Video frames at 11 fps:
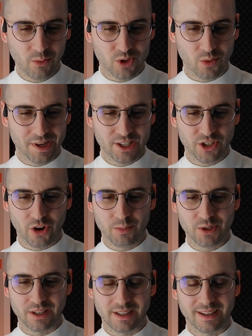with so many
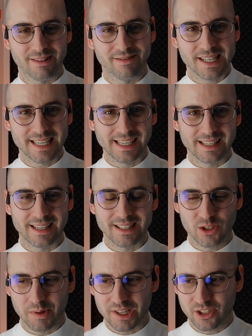startups and investing in
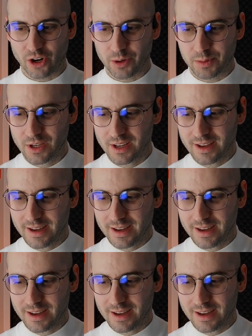so many startups.